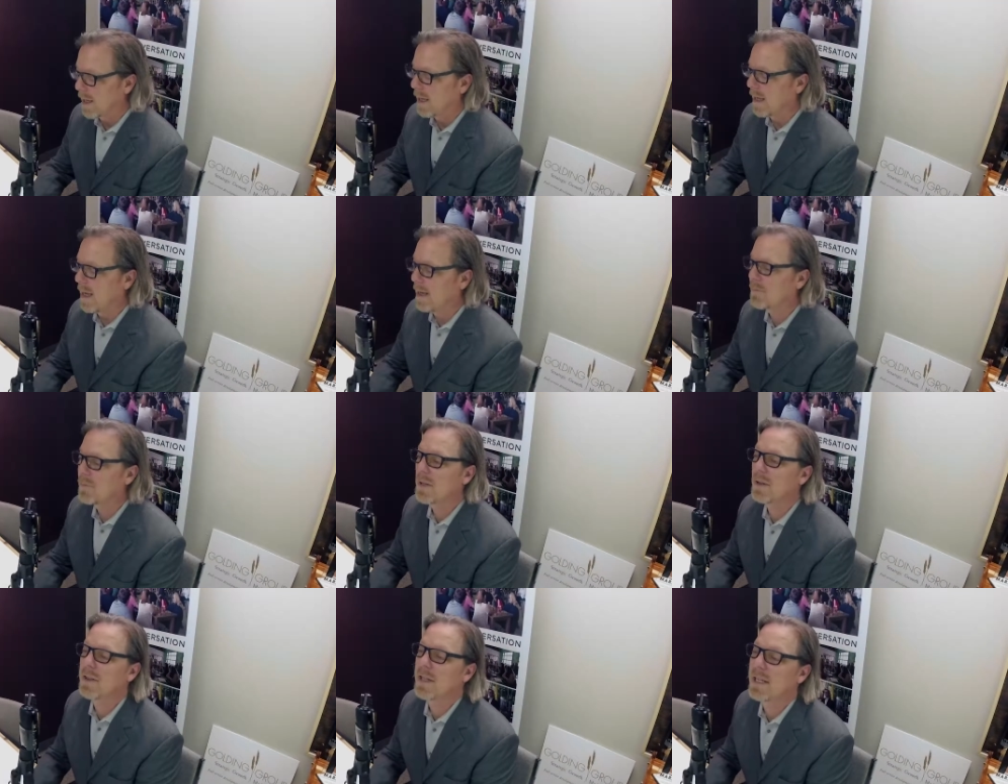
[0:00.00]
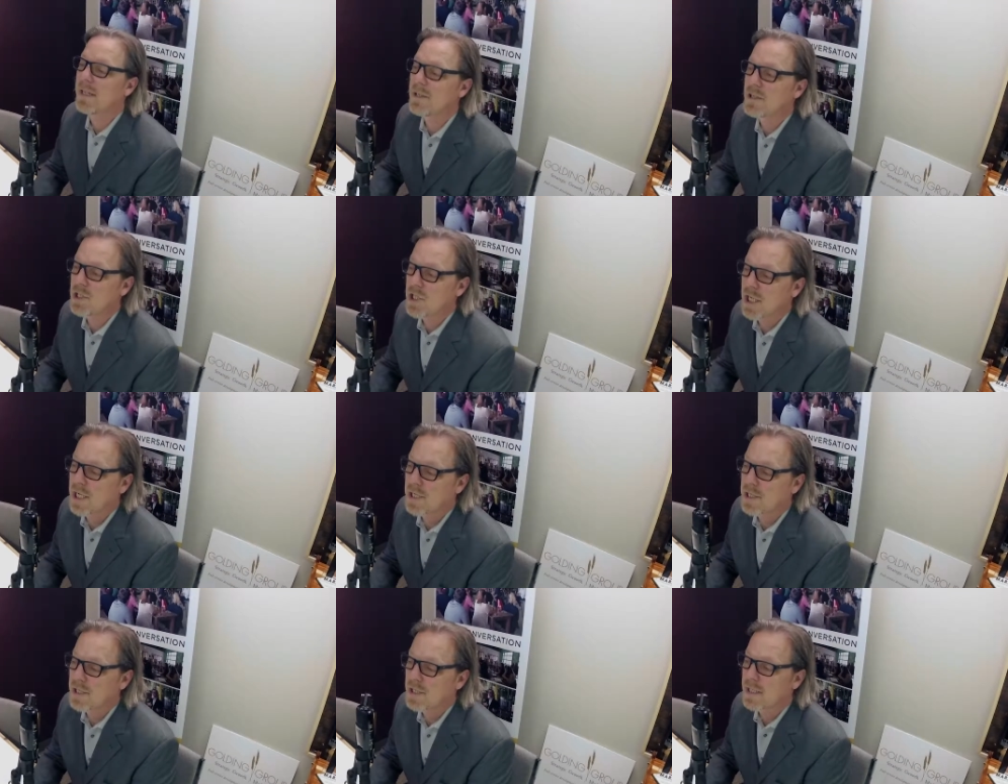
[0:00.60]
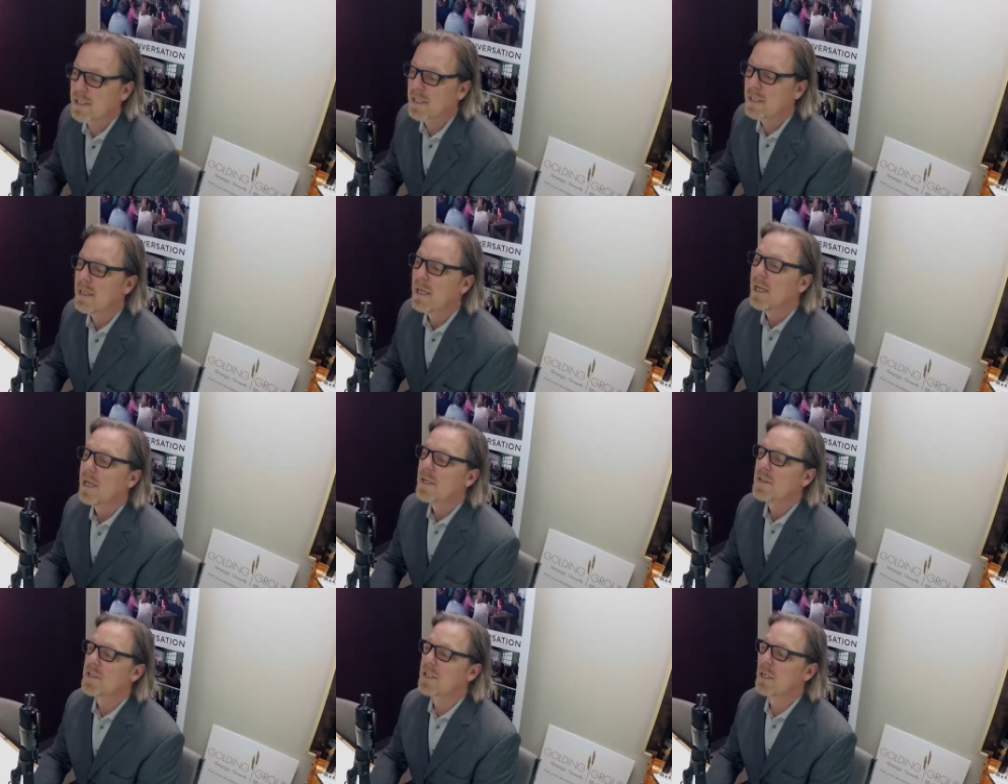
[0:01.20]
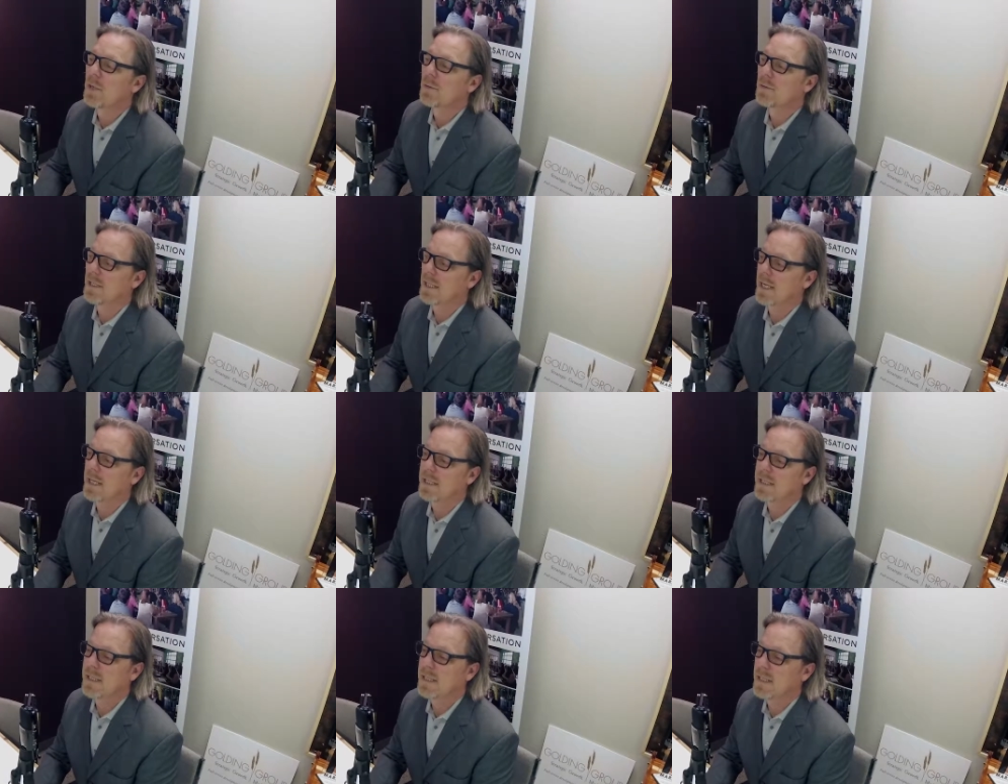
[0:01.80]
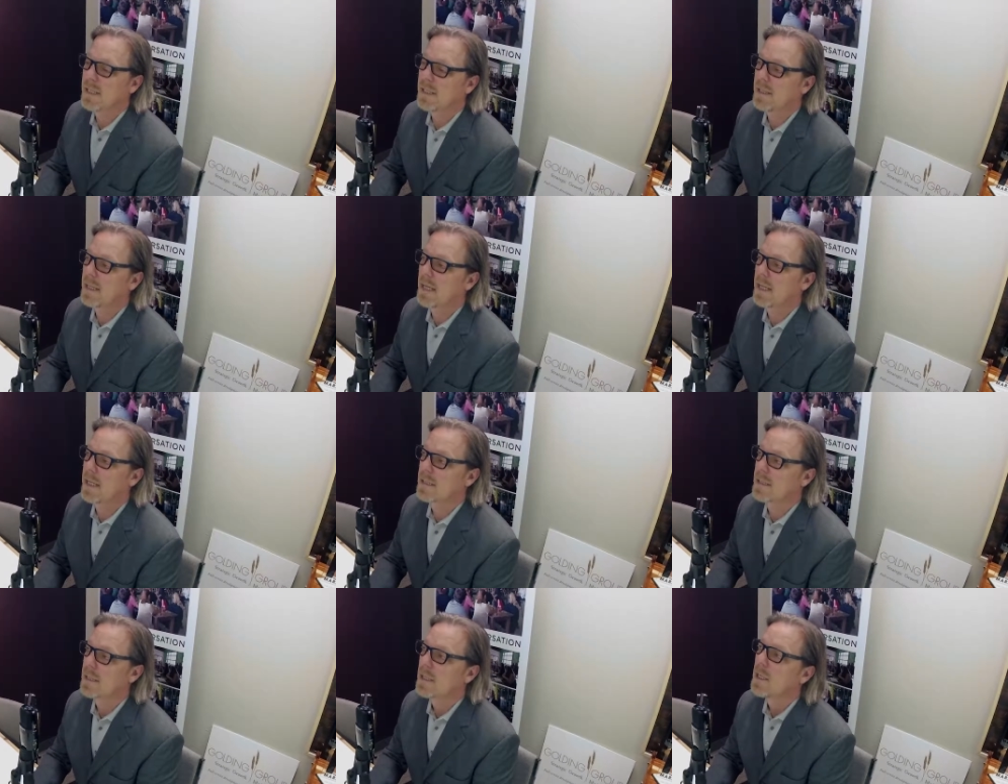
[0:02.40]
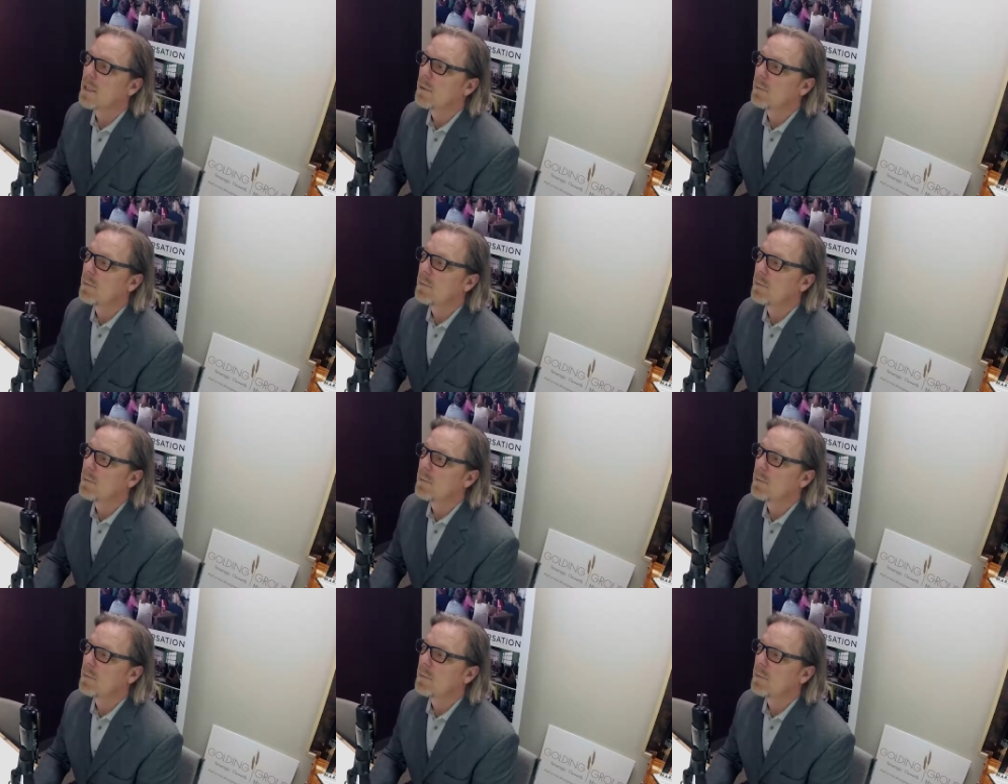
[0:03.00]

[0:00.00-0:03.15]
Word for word: Everything is changing. So the idea that